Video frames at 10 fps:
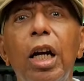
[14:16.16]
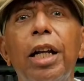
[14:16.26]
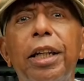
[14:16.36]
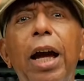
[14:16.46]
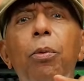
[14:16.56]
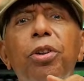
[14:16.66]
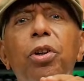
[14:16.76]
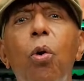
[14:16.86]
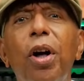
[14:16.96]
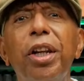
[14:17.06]
They was
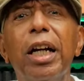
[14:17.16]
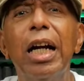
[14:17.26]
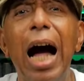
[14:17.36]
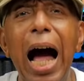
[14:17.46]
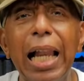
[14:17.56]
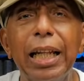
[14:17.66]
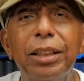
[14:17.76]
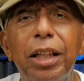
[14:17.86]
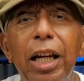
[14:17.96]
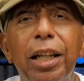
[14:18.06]
going to
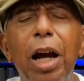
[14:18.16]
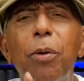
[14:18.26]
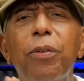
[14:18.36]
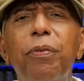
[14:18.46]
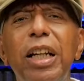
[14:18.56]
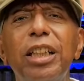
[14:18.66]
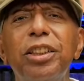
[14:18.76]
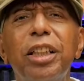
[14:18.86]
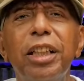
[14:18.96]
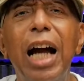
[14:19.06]
college. They was
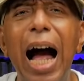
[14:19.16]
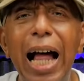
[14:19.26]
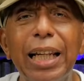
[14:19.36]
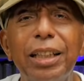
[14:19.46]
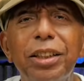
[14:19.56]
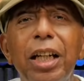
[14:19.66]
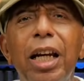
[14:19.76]
finishing college